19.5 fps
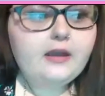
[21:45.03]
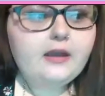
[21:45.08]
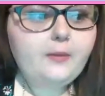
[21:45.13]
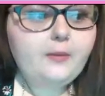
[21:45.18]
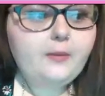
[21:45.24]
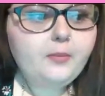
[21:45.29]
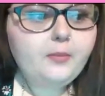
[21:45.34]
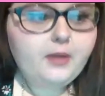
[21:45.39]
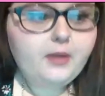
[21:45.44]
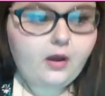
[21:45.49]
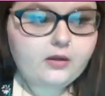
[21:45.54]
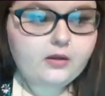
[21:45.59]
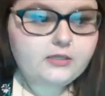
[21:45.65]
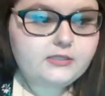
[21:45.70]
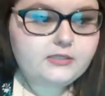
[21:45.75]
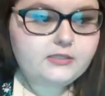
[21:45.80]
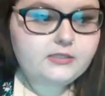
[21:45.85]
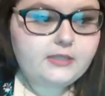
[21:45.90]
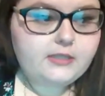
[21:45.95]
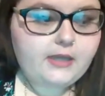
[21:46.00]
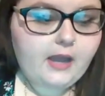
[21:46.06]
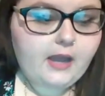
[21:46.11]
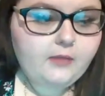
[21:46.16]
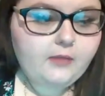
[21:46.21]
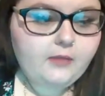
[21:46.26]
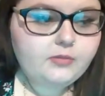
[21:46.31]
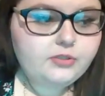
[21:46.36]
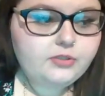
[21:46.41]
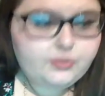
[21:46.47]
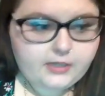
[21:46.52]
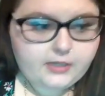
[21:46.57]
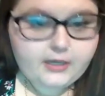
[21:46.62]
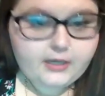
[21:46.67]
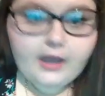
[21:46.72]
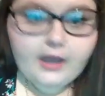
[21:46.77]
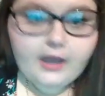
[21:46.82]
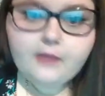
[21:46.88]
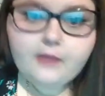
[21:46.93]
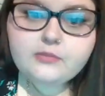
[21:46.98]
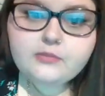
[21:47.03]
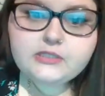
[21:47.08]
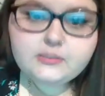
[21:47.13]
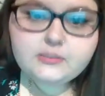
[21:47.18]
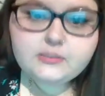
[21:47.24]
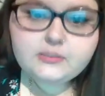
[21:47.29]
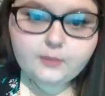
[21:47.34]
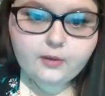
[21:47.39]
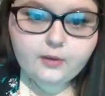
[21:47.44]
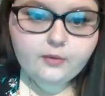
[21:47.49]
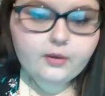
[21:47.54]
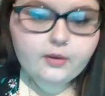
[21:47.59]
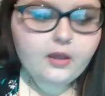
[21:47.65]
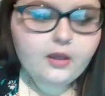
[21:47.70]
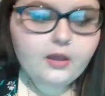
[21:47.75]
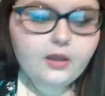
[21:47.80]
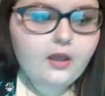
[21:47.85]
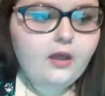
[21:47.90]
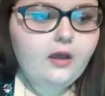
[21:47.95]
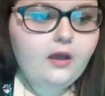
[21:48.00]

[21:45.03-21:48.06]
Like, I'm gonna be honest. Like, I would drink, I would smoke,